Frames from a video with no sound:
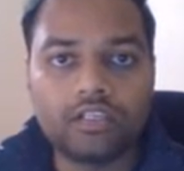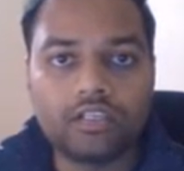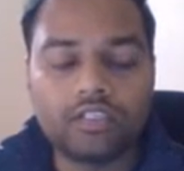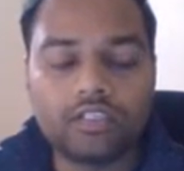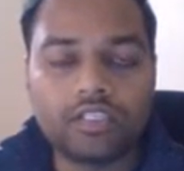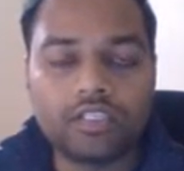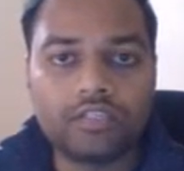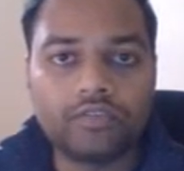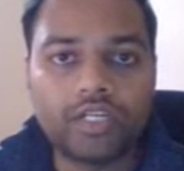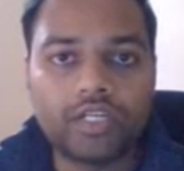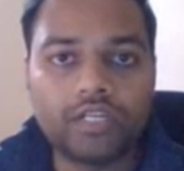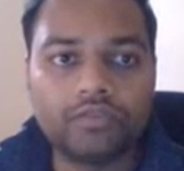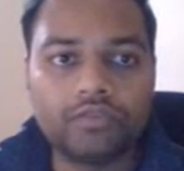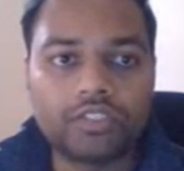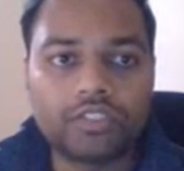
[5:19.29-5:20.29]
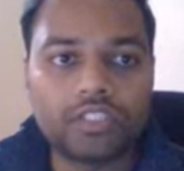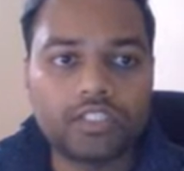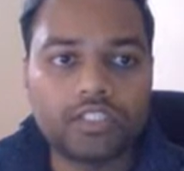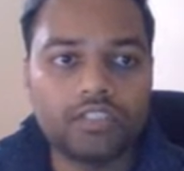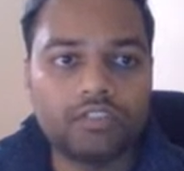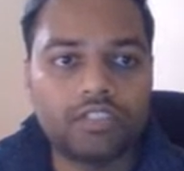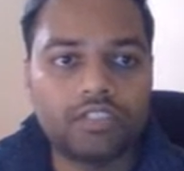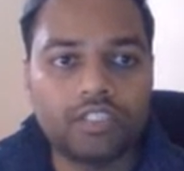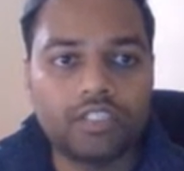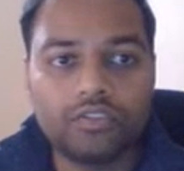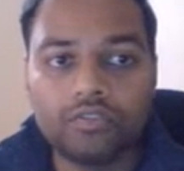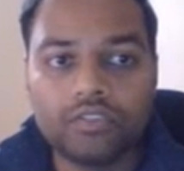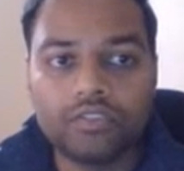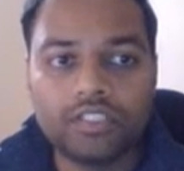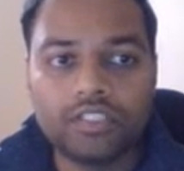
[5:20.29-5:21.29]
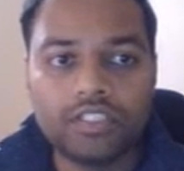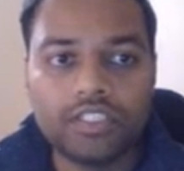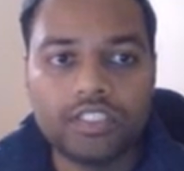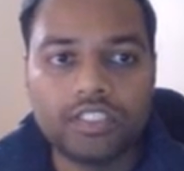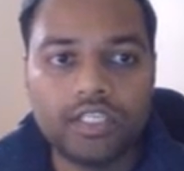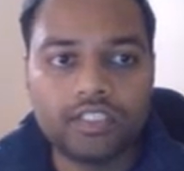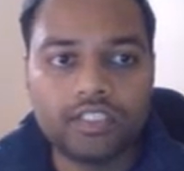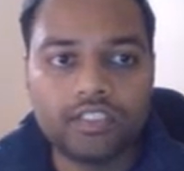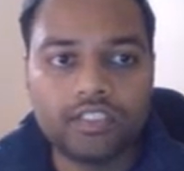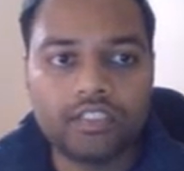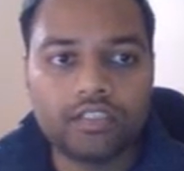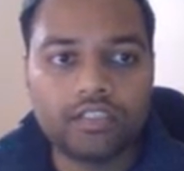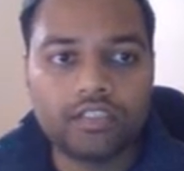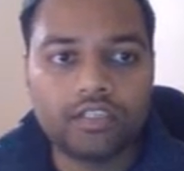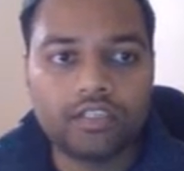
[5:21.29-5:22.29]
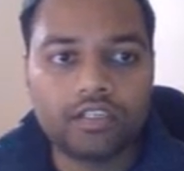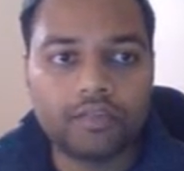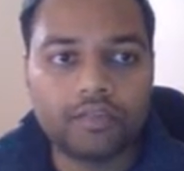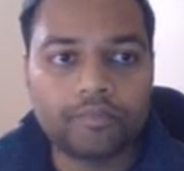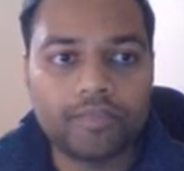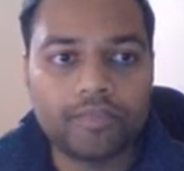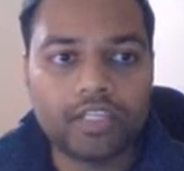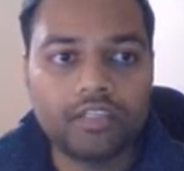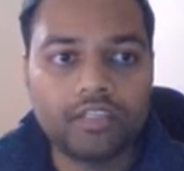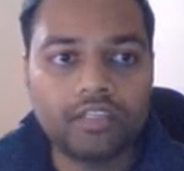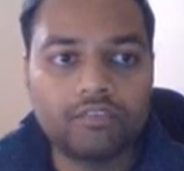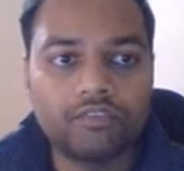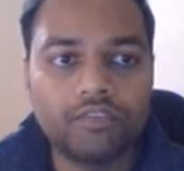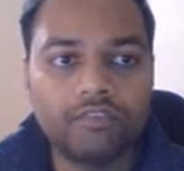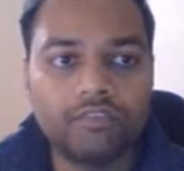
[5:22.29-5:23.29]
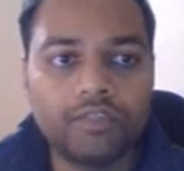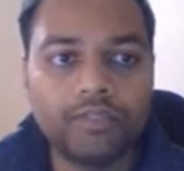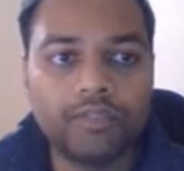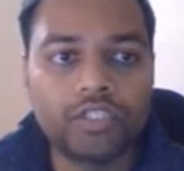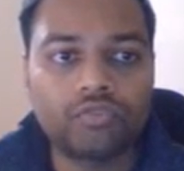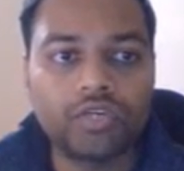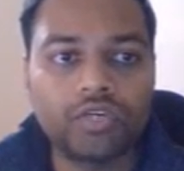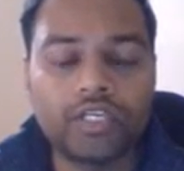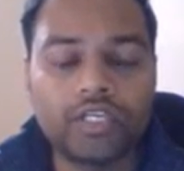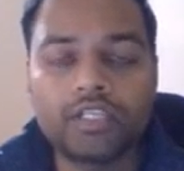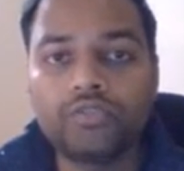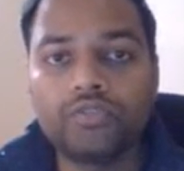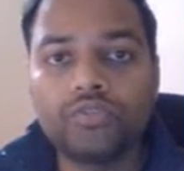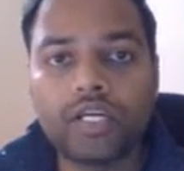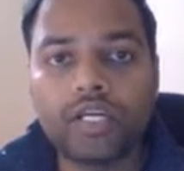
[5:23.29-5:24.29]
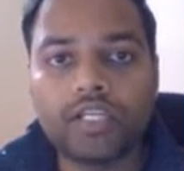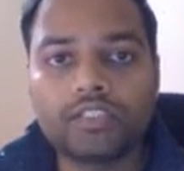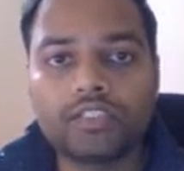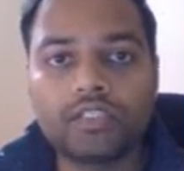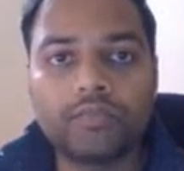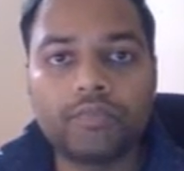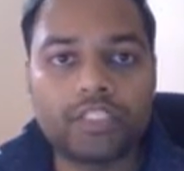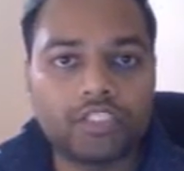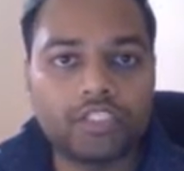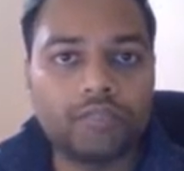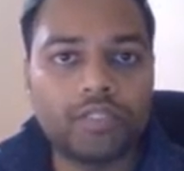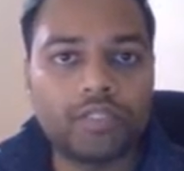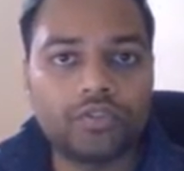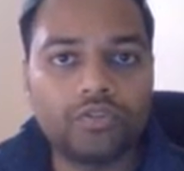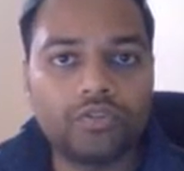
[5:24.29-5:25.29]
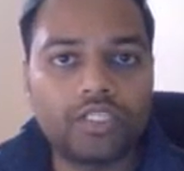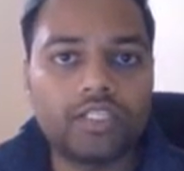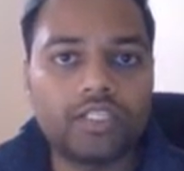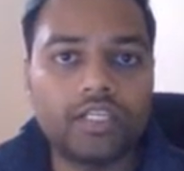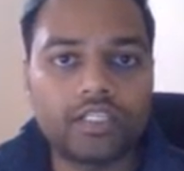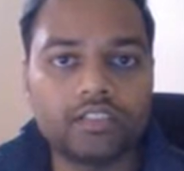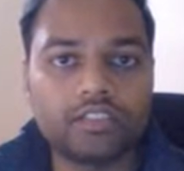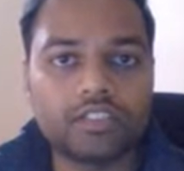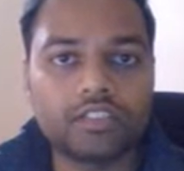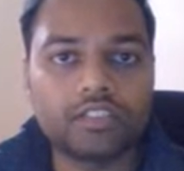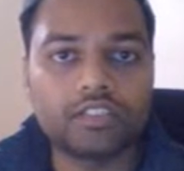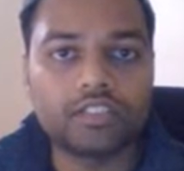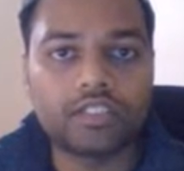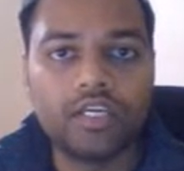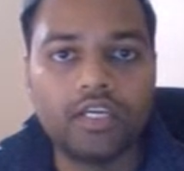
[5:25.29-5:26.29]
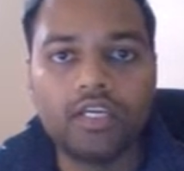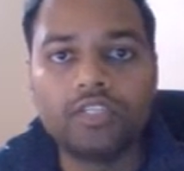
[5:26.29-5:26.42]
in our AdWords section, then you will see that there we will be required to add some HTML code in the header section.